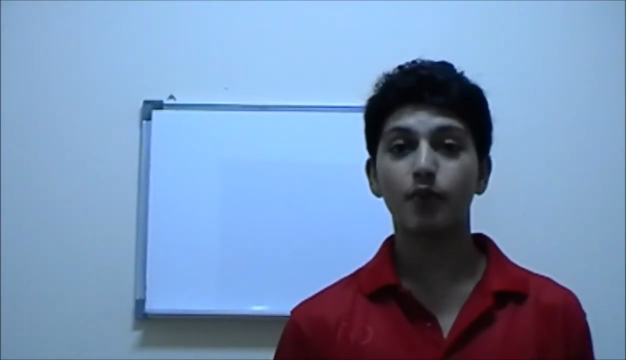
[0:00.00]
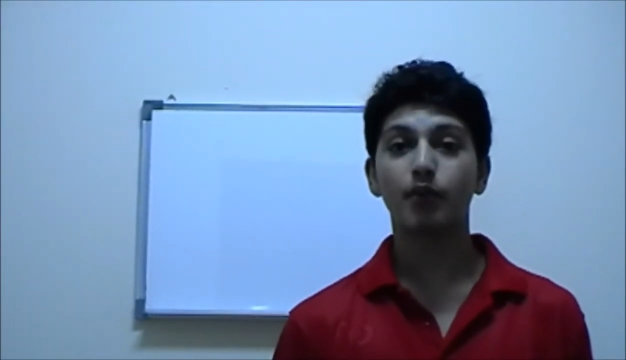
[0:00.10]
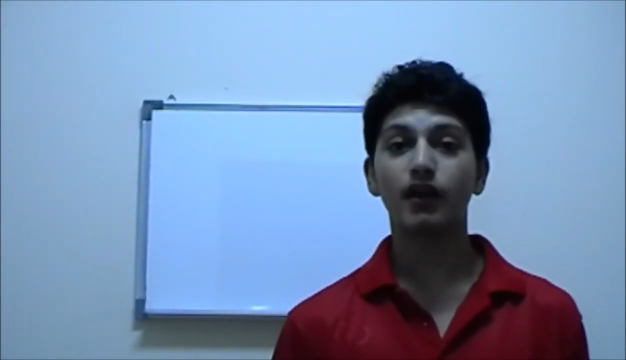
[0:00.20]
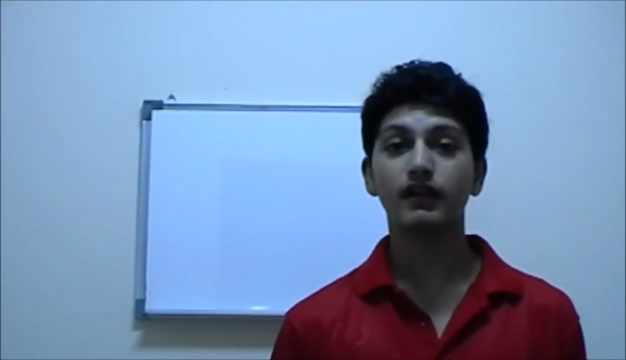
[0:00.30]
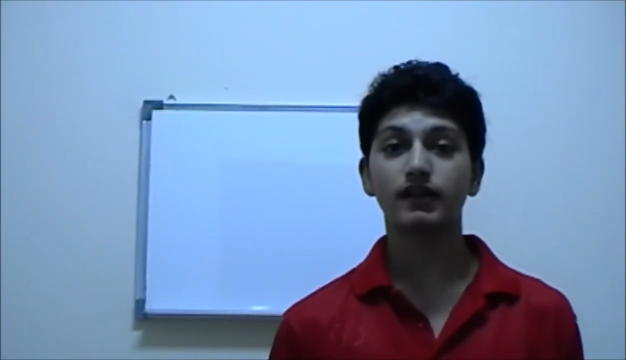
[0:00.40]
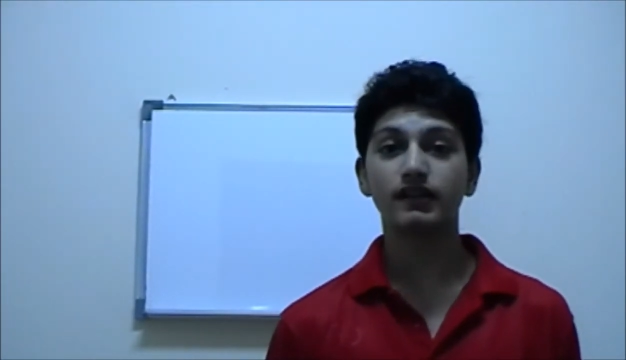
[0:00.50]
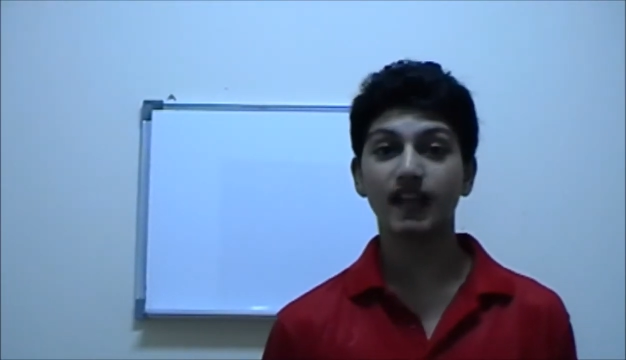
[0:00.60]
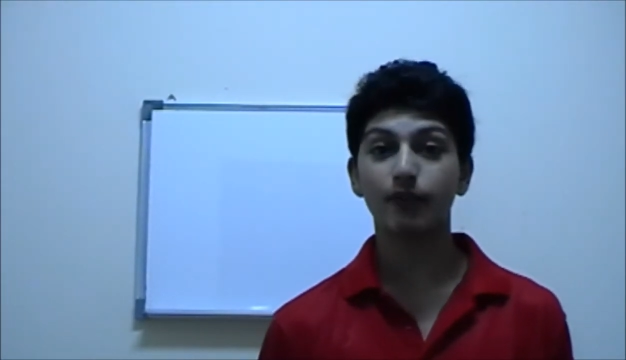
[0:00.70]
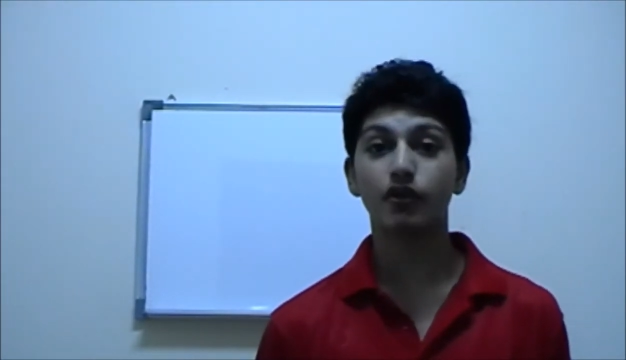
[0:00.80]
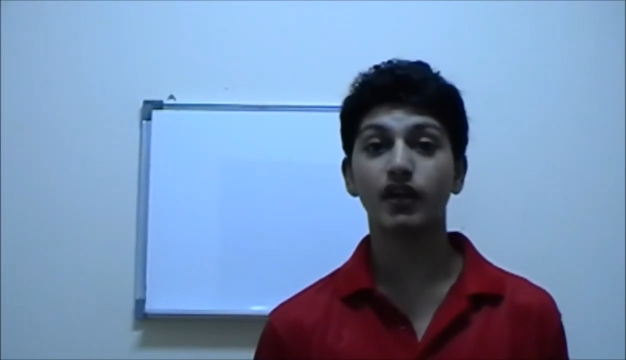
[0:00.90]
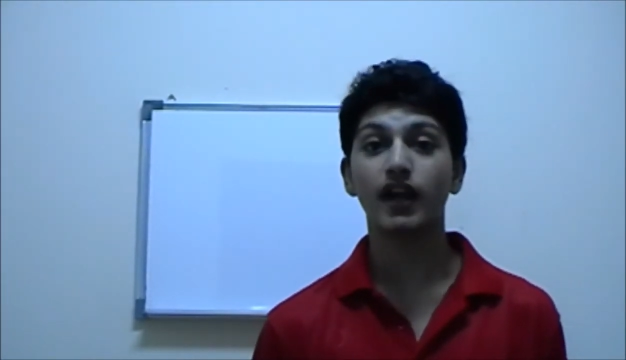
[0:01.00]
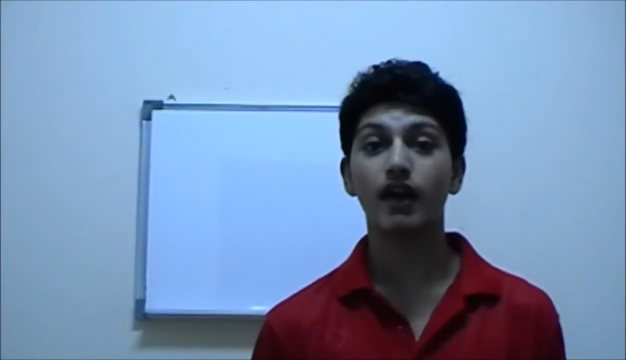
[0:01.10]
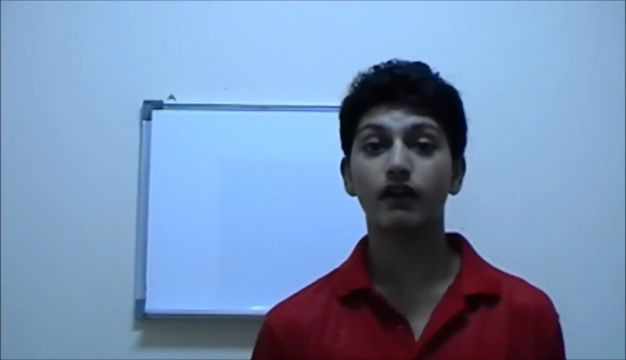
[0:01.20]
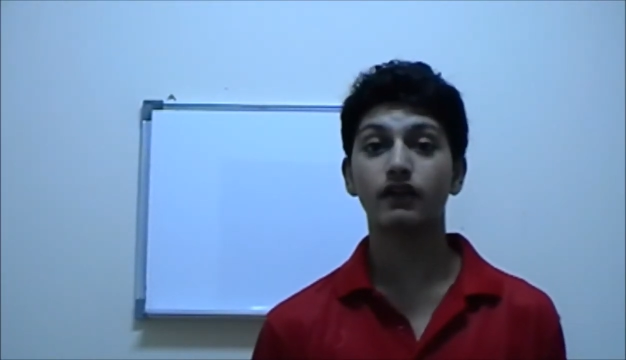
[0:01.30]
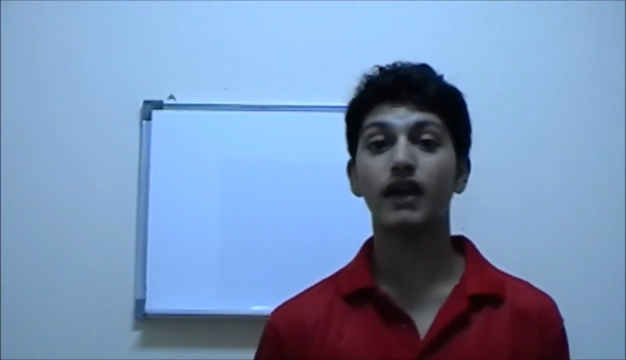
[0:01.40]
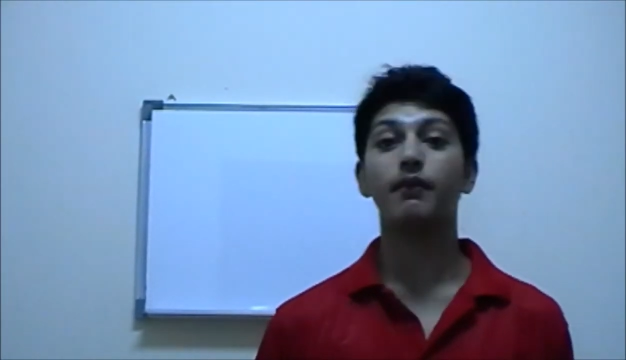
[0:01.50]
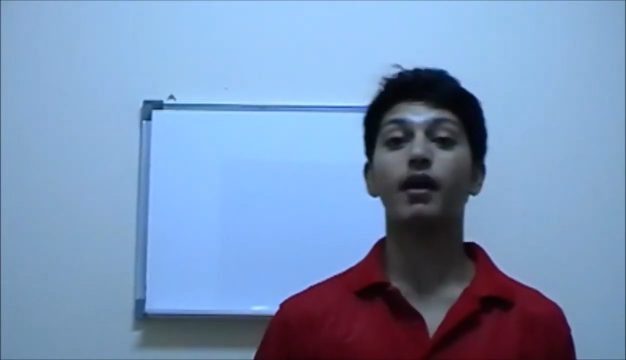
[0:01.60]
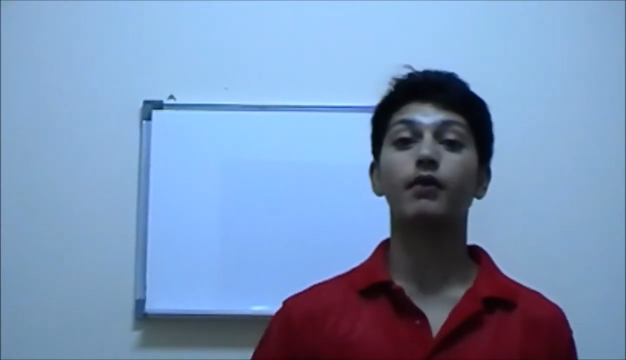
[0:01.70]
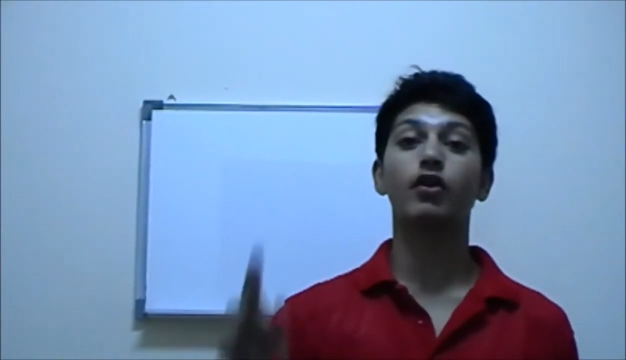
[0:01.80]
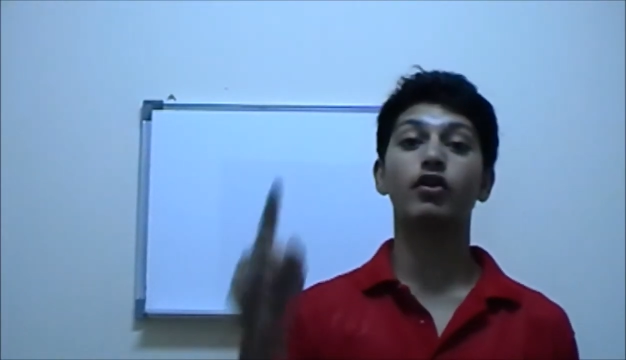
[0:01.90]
But since I'm running out of time, I'm